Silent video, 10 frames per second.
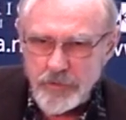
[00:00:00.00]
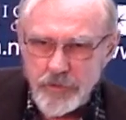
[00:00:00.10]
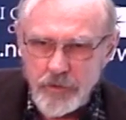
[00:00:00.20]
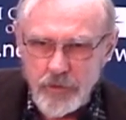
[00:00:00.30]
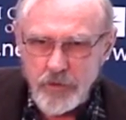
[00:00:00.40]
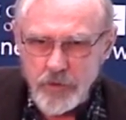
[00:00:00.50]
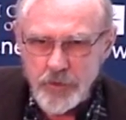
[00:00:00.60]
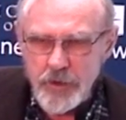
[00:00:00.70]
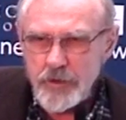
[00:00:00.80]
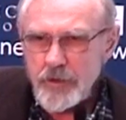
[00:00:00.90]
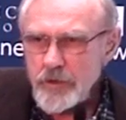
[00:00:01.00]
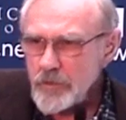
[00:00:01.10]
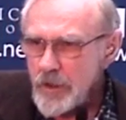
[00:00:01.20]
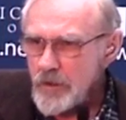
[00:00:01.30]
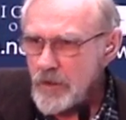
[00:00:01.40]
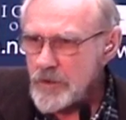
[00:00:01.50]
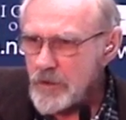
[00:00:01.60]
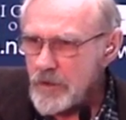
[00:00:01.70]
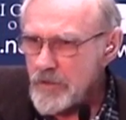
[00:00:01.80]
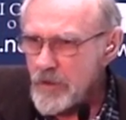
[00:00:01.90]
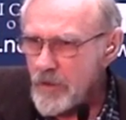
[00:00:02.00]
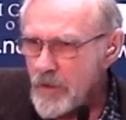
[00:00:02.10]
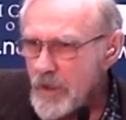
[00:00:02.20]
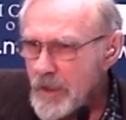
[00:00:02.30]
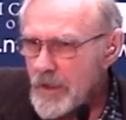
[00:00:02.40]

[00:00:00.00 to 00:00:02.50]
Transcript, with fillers: incorporated into our culture, and so